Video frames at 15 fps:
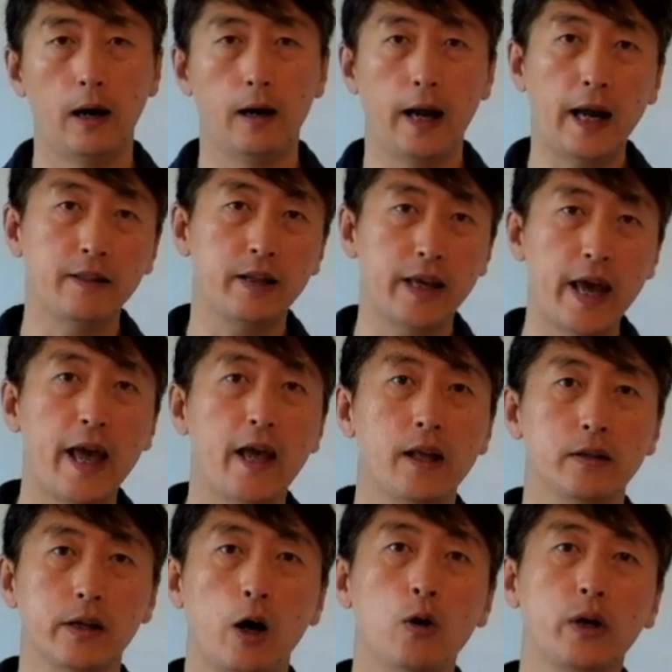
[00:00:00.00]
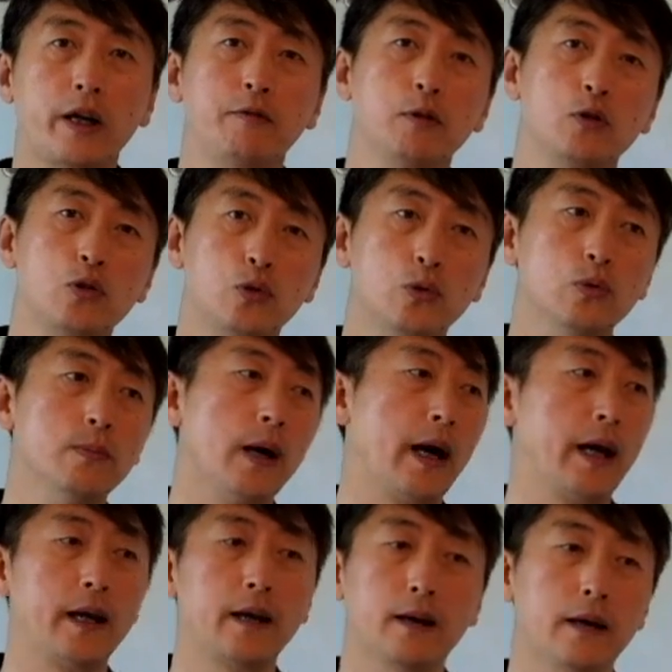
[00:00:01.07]
At the end, I'll give you
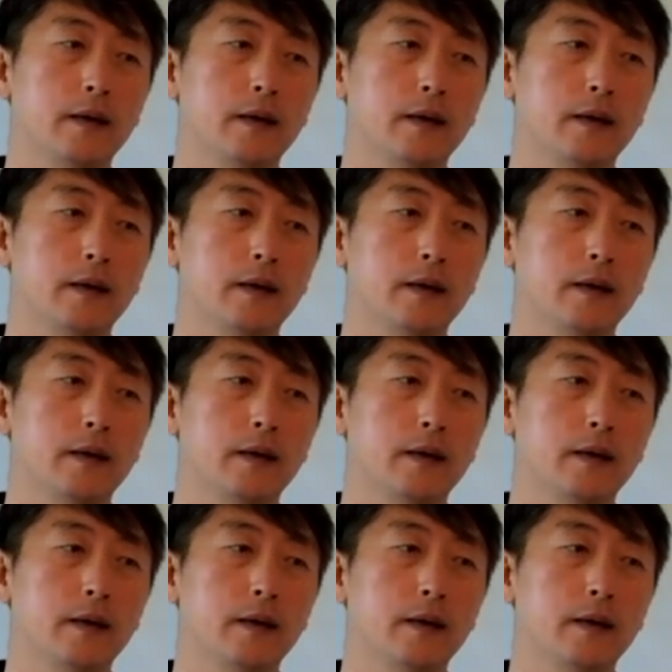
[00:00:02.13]
my